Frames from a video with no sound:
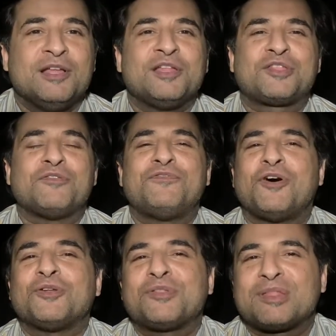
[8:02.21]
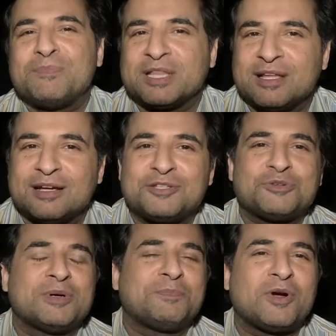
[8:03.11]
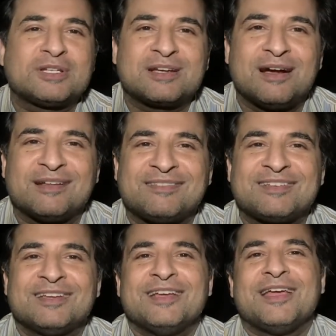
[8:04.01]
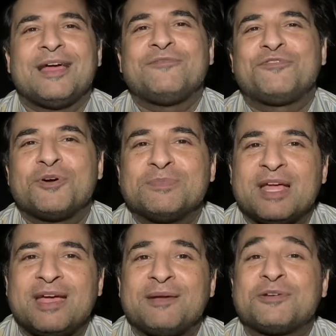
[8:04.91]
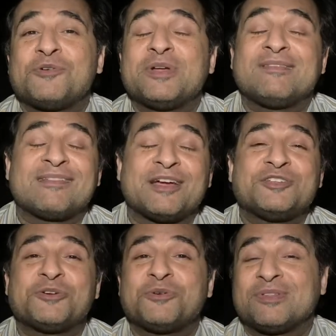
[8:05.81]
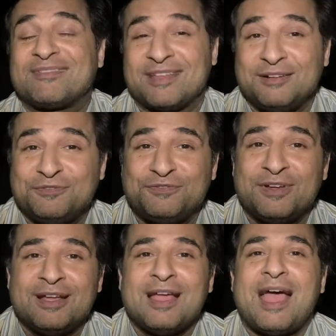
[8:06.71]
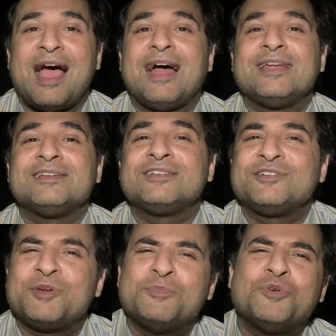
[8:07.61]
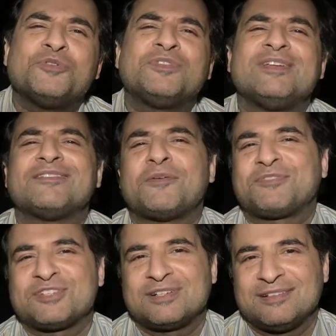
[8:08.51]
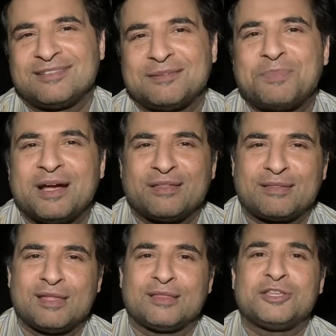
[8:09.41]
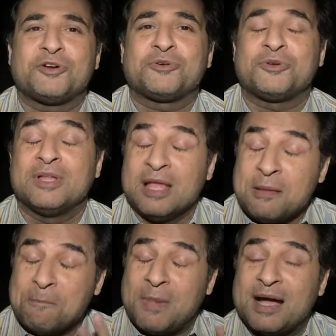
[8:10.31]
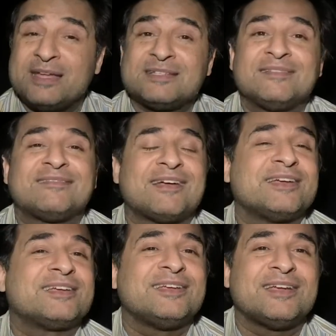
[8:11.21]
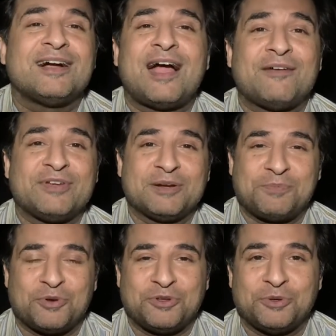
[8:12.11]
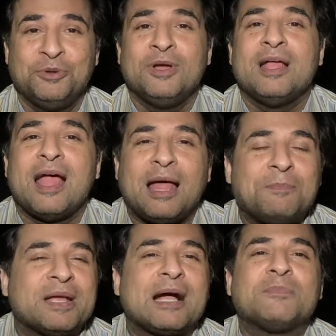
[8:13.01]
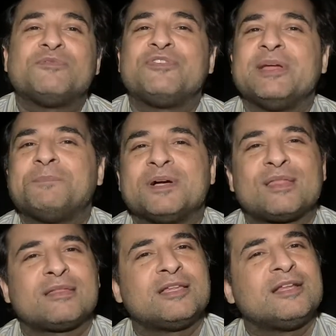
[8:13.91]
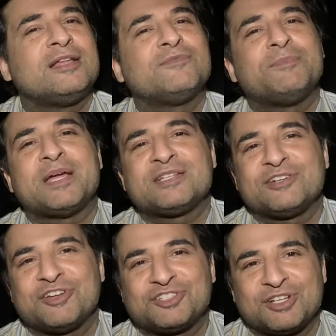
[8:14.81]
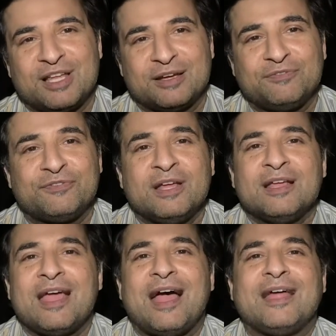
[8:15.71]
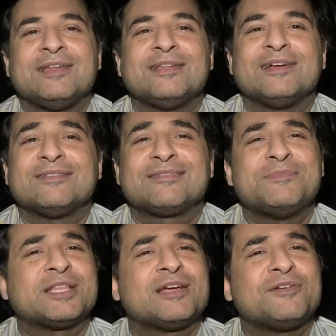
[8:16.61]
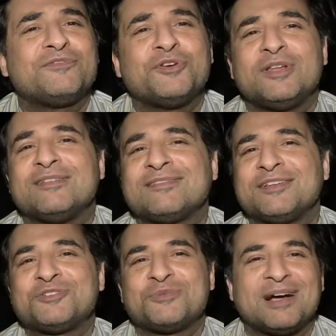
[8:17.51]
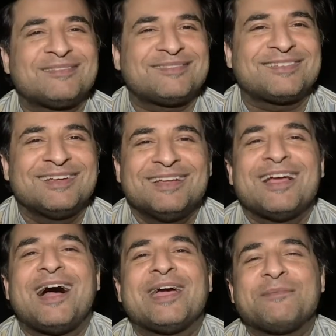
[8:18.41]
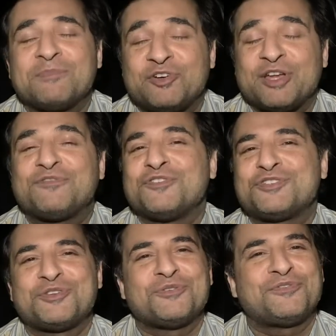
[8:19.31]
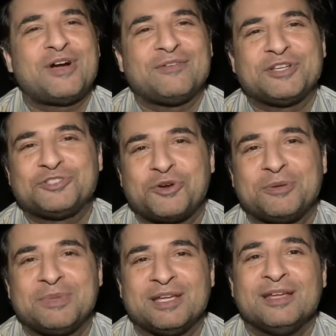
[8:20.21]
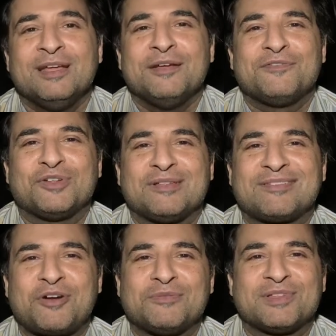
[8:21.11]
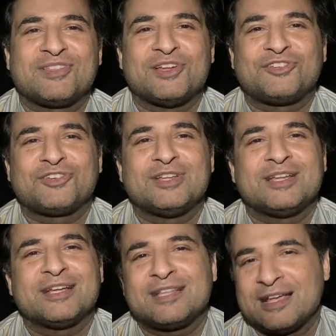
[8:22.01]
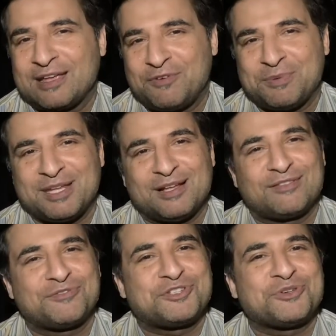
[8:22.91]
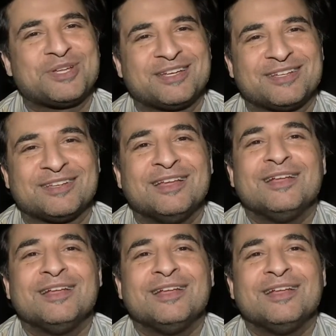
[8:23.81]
So follow Smita to her podcast and from there go inside your own self and remove these obstacles that biases in your own mind and psyche are having upon you and become a free person and live a better, richer life. And uh, Smita, if you're listening to us, I am grateful to you for having joined me for this conversation and I thank everybody else for tuning in.